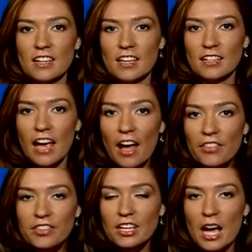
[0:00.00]
and
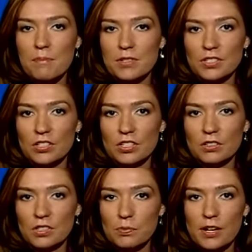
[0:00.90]
healthy
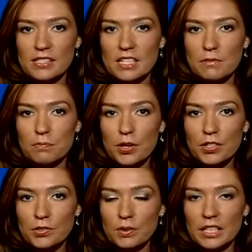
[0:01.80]
opposition to President
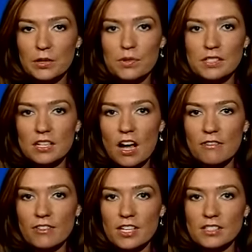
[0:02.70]
Bush when he was in
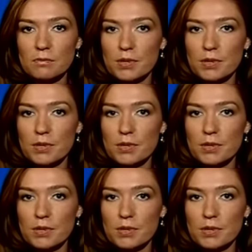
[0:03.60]
office.